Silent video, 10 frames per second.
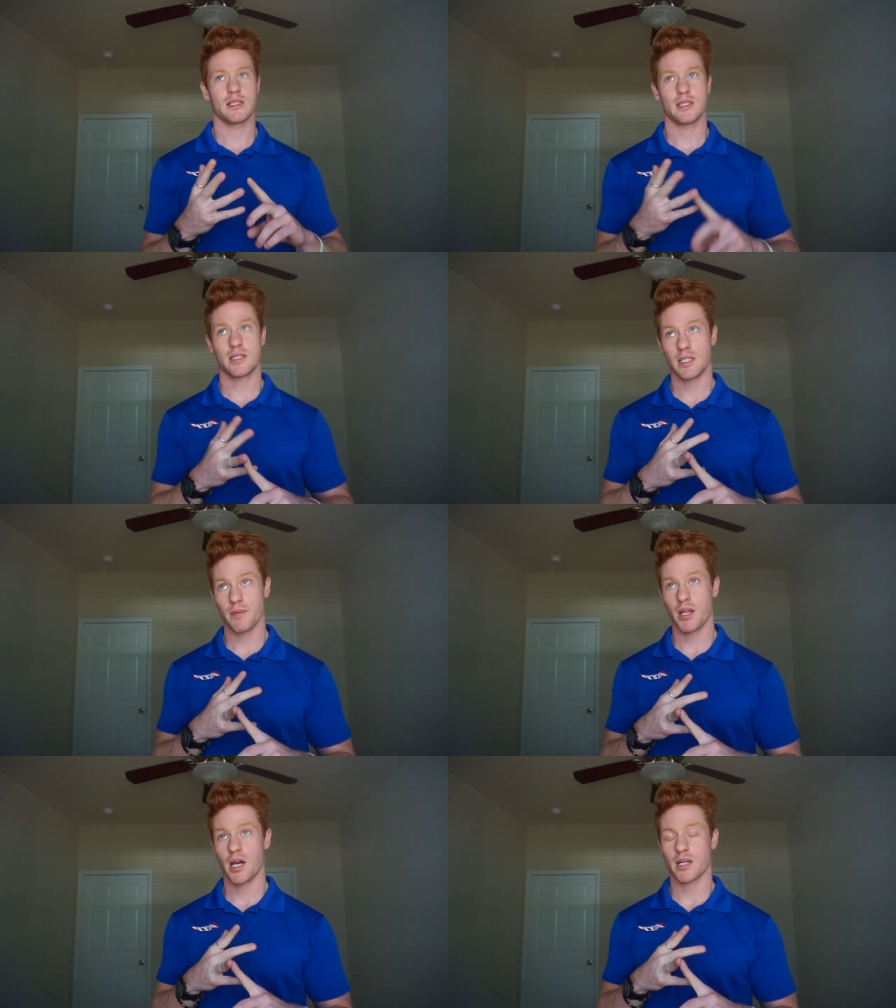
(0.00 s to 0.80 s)
C
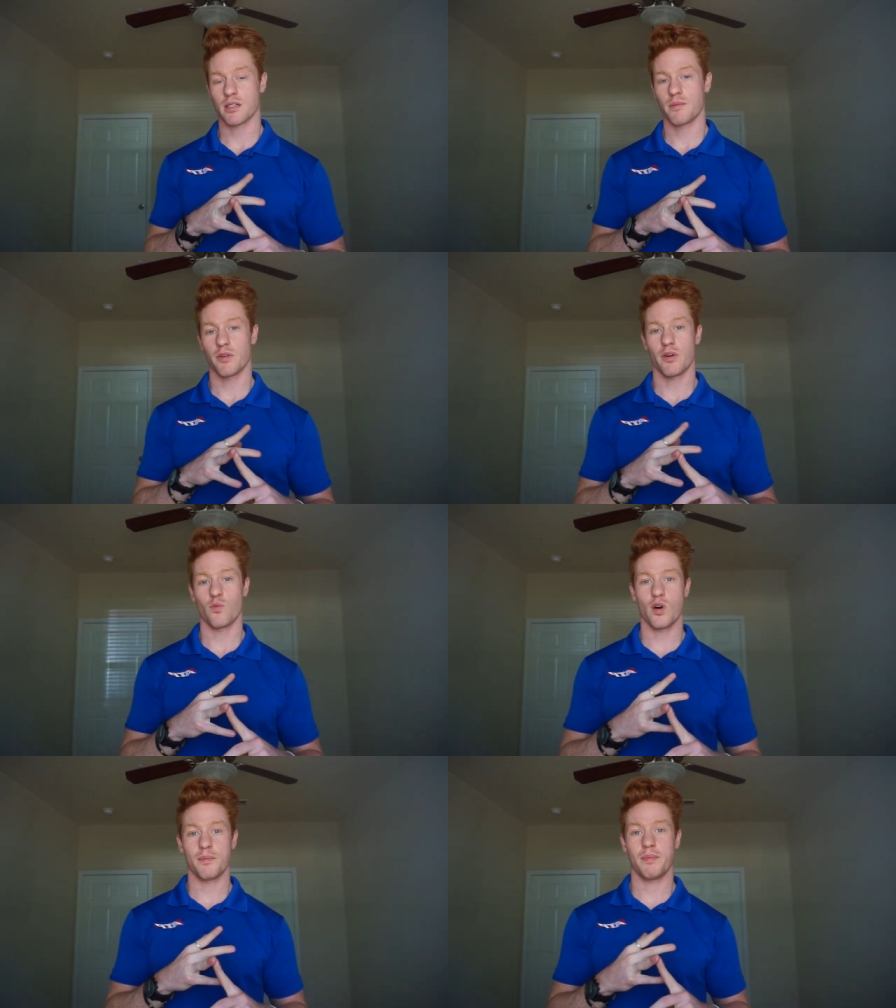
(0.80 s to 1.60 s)
block is going to be
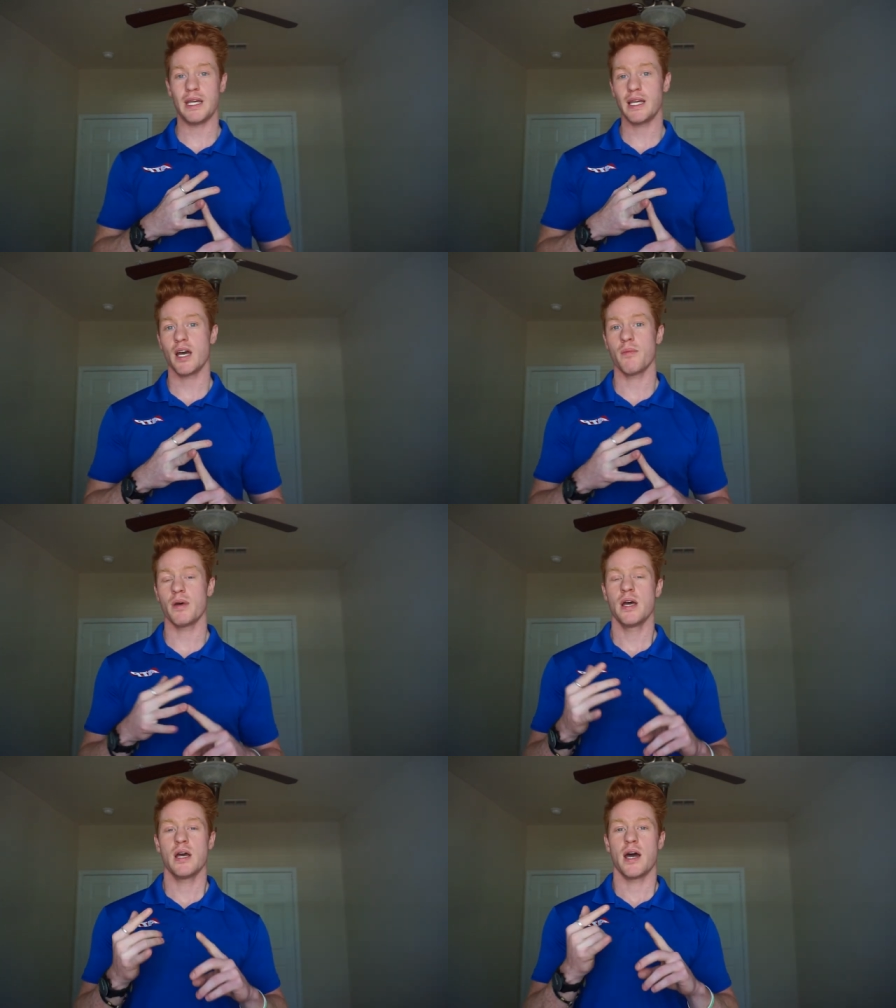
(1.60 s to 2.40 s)
around one p m
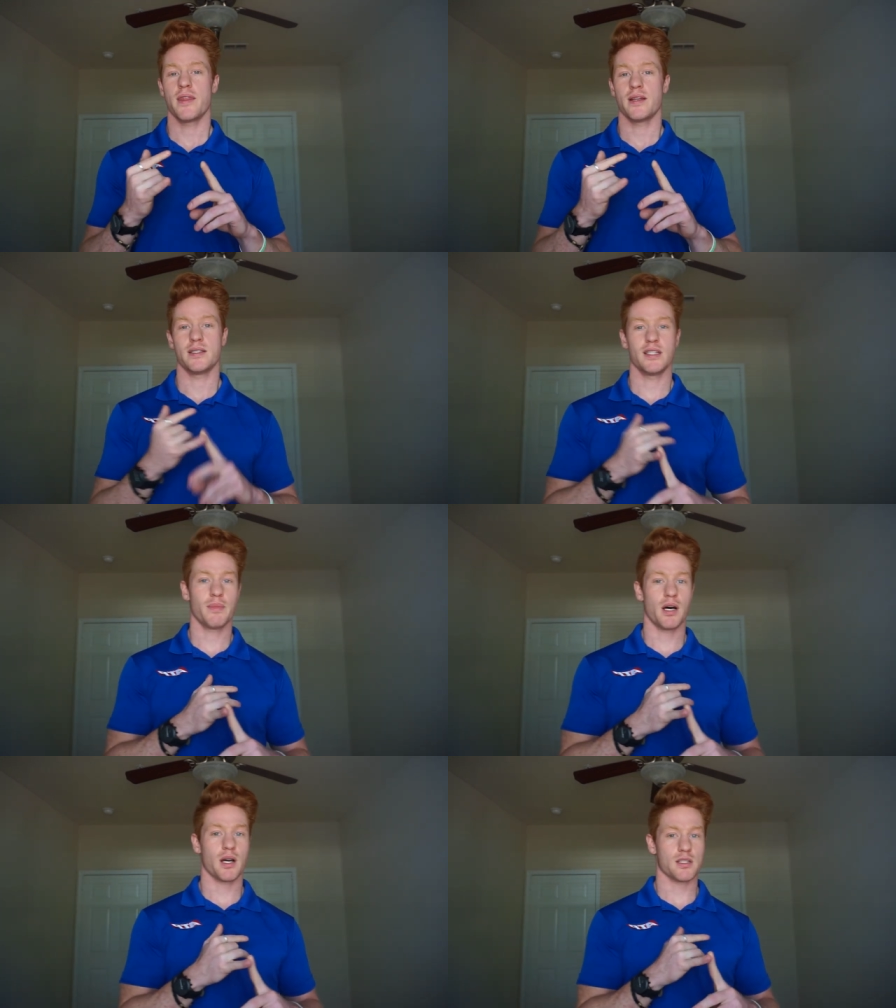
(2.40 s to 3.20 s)
And then D
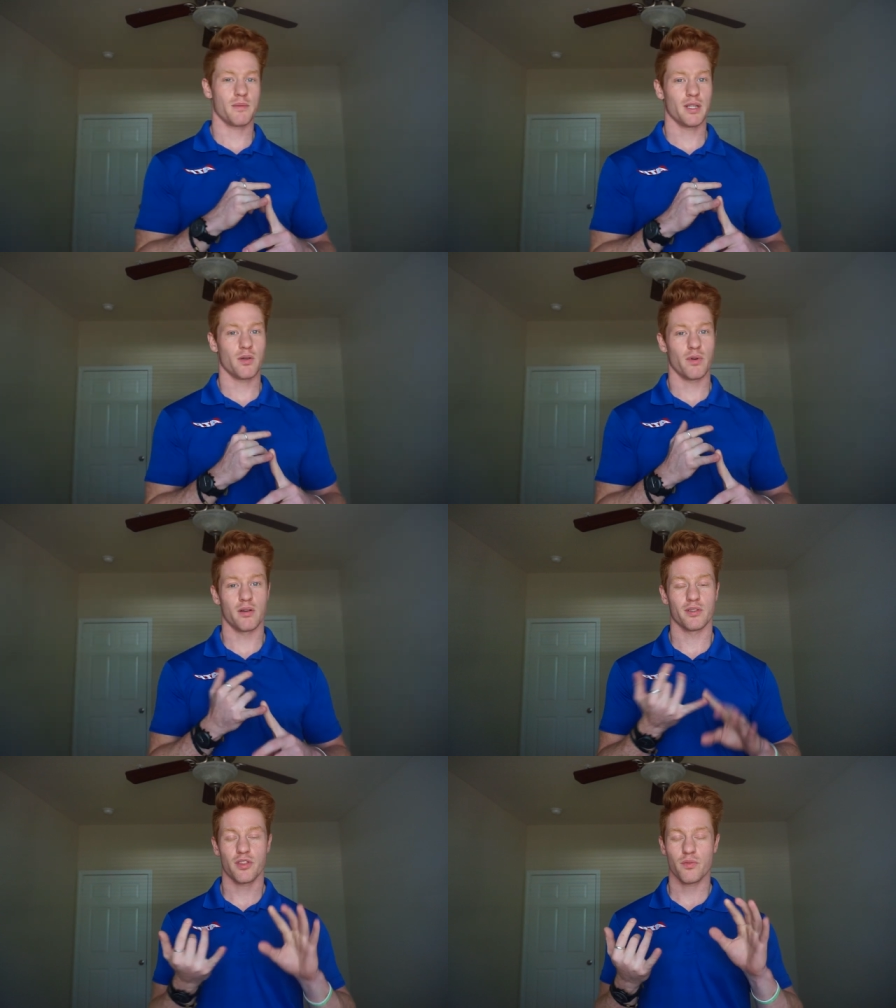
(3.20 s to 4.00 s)
block is going to be
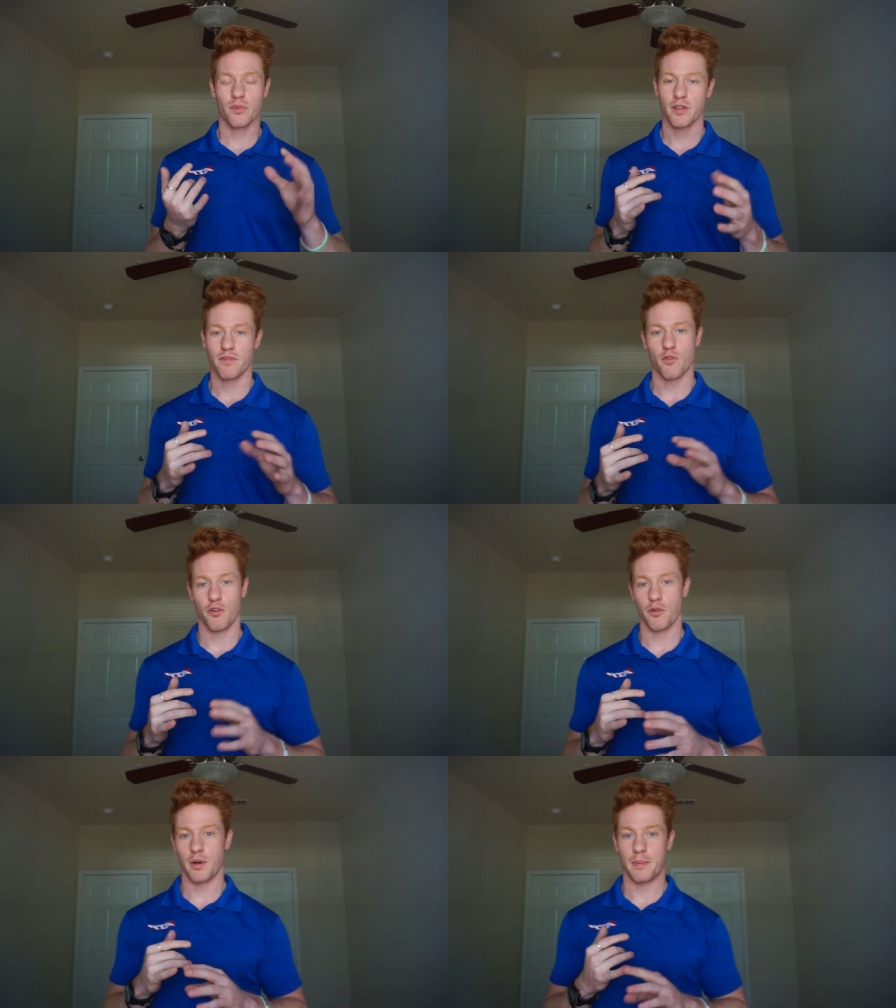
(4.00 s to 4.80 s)
around three to
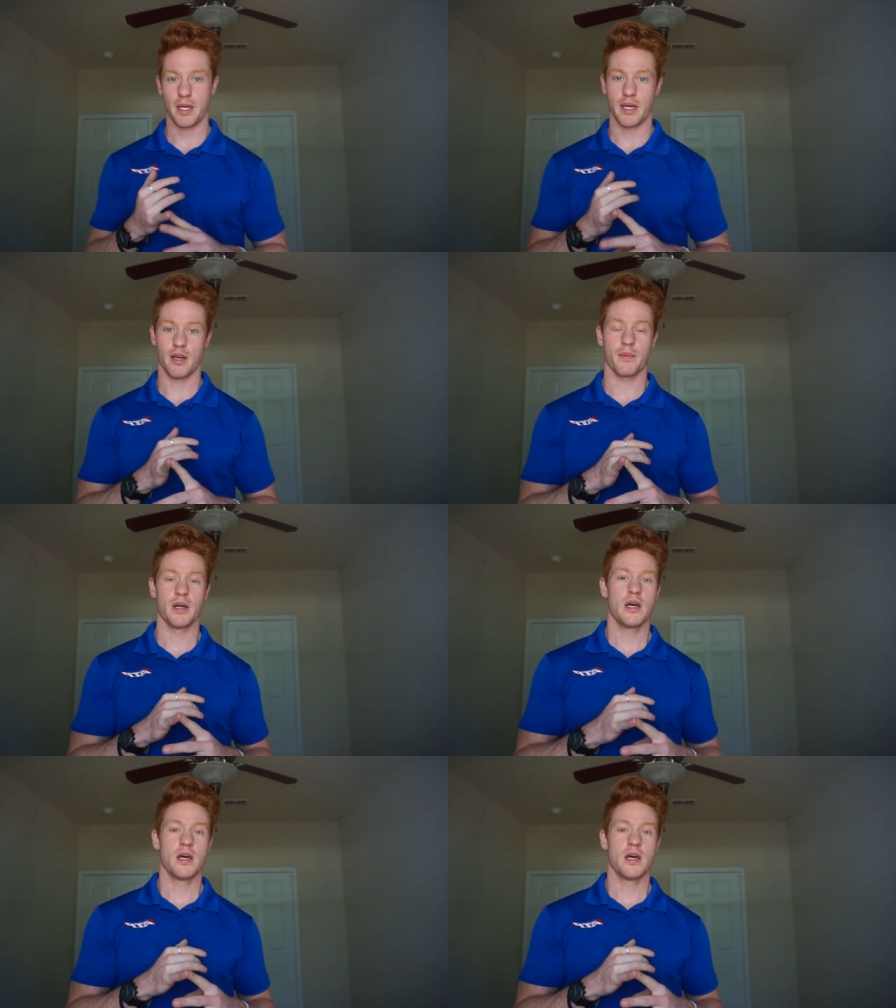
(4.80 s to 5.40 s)
four p m